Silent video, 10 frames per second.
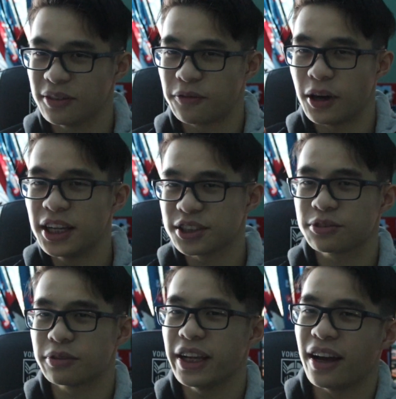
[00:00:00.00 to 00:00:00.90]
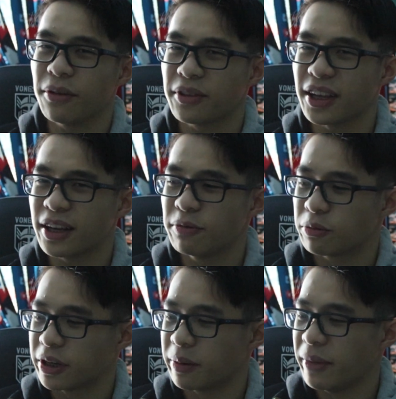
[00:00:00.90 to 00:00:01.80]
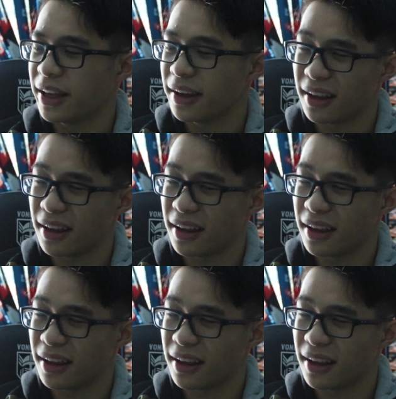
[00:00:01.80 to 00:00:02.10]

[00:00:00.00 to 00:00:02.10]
For history, I don't think I would recommend